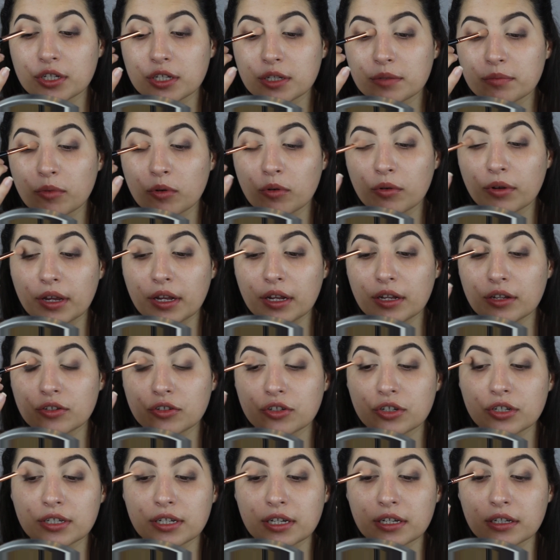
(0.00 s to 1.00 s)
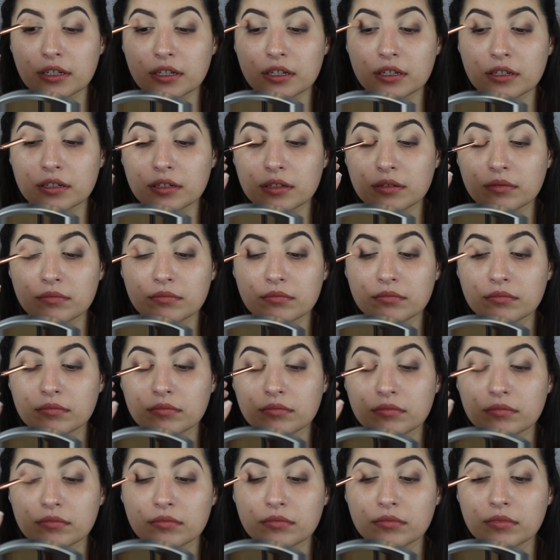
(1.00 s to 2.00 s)
smokiness, just like this.
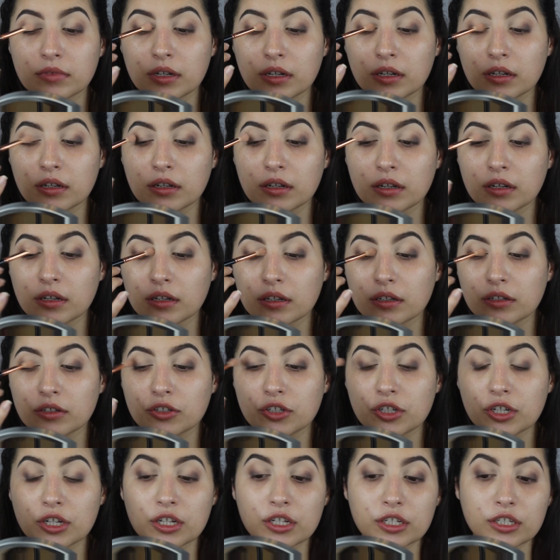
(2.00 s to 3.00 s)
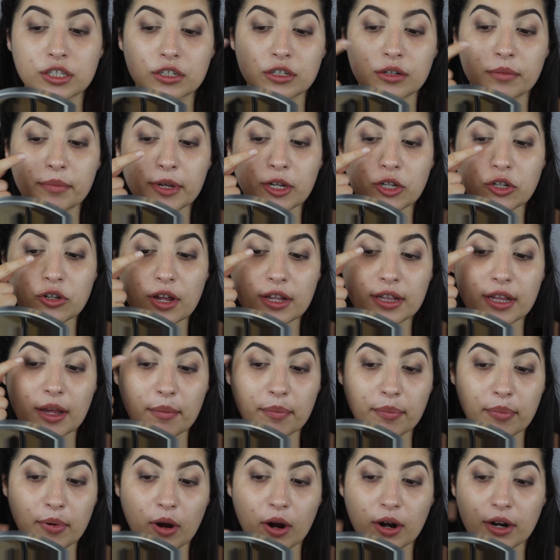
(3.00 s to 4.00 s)
Just to make sure that
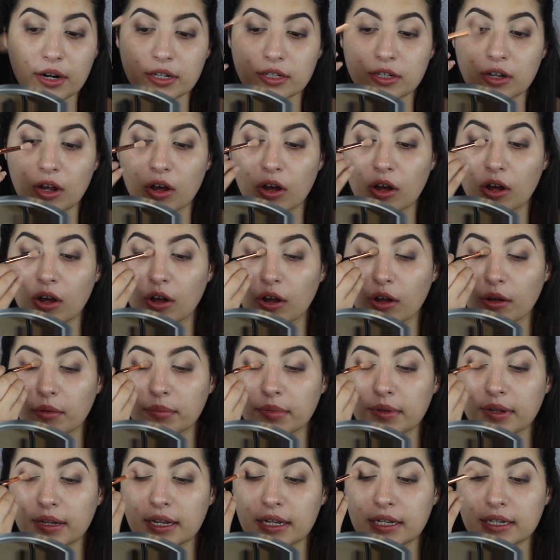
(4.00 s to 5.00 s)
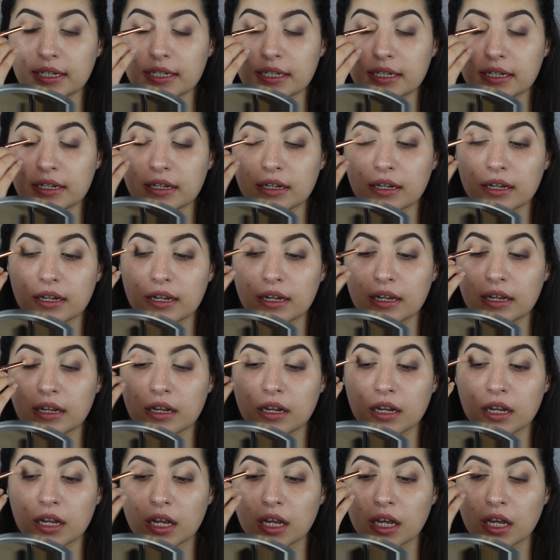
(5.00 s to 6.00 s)
that part is all blended
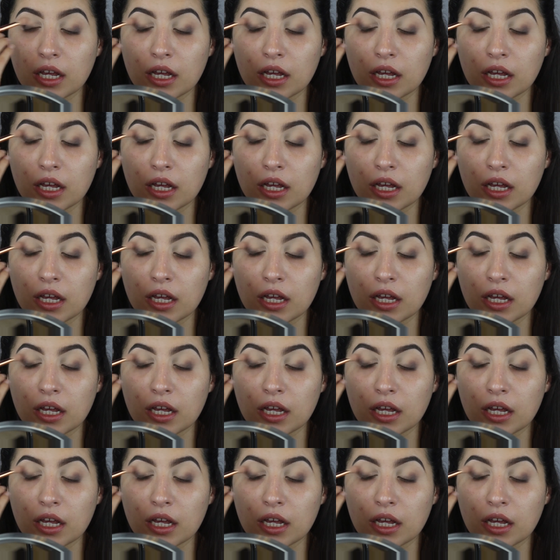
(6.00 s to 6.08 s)
in